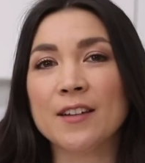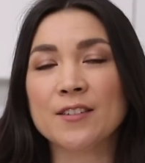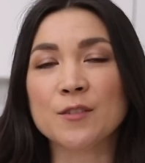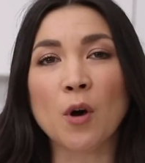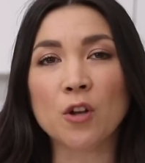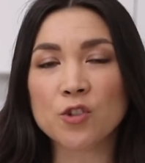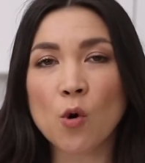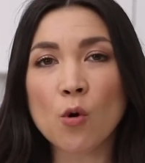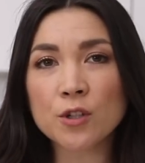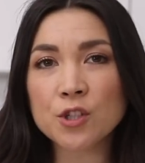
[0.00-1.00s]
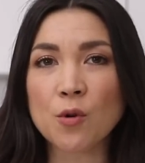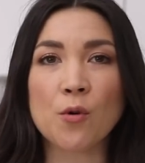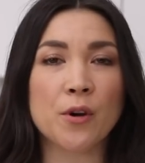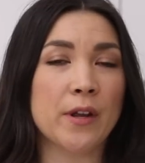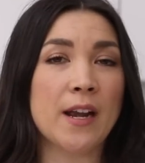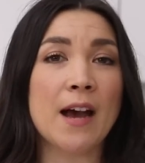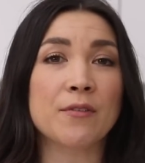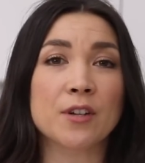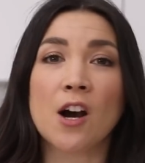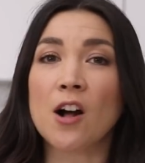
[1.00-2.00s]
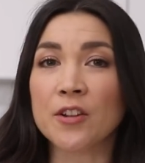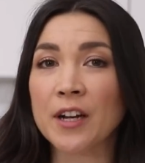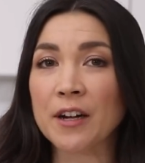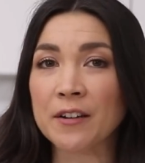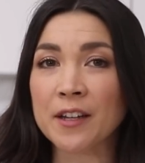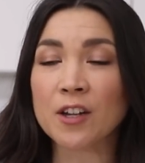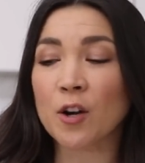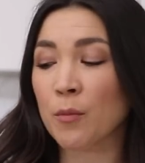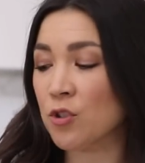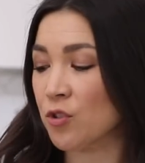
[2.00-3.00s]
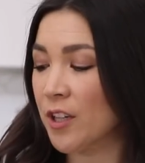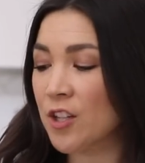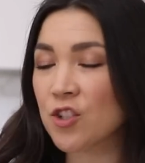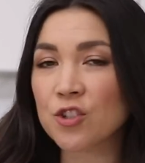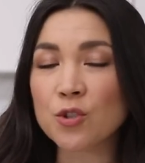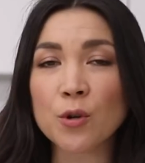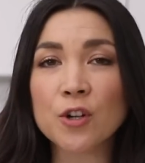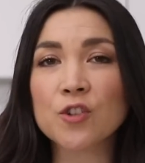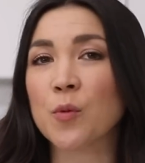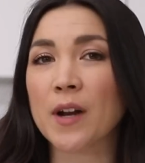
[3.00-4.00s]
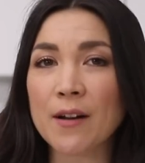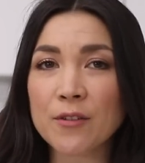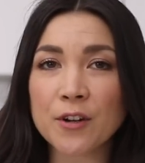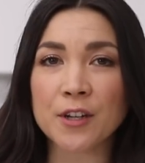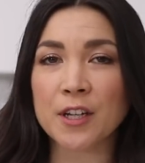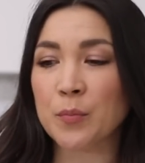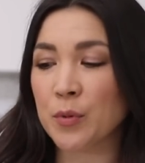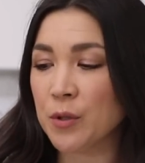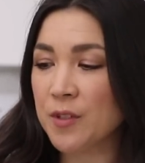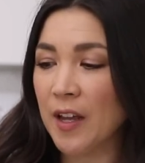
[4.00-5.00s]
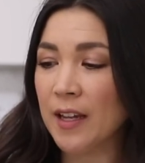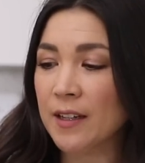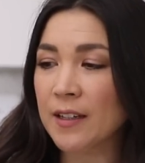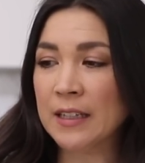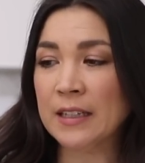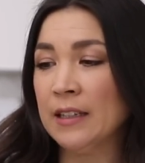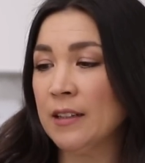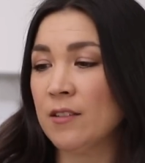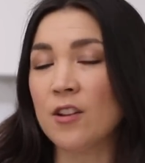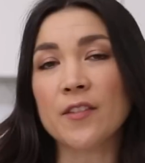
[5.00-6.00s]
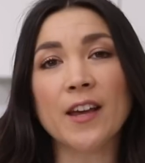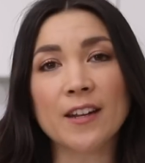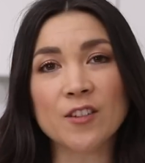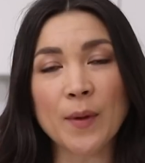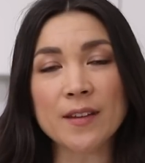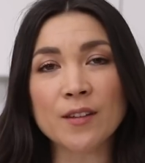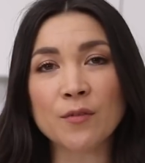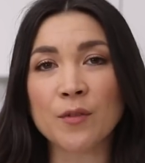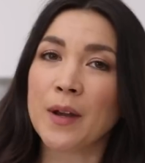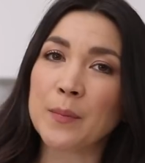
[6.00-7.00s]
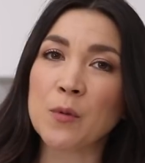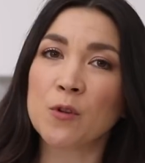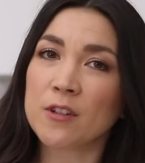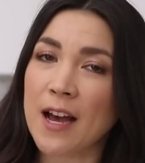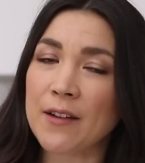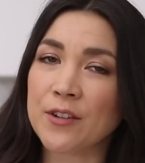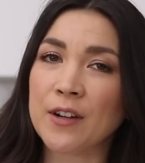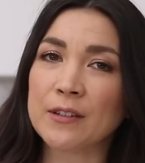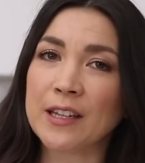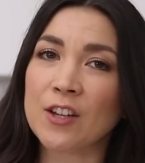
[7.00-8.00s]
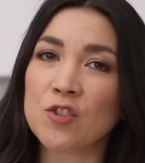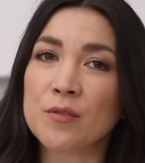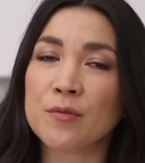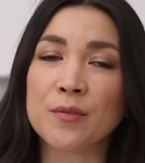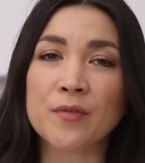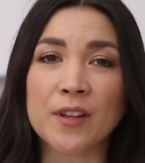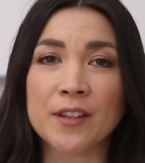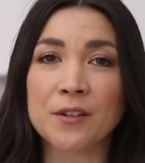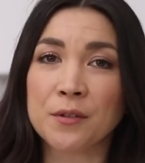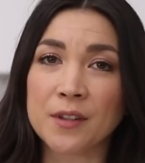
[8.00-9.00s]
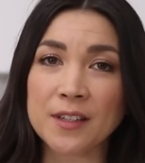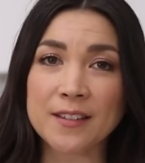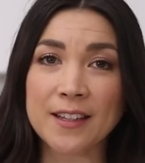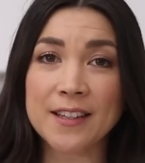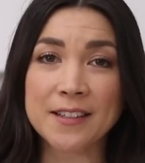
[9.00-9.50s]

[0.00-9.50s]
small torch, or you can have a culinary commercial kitchen torch, whatever. You need butane. It's not that expensive. It might be worth having around the kitchen for fun little things like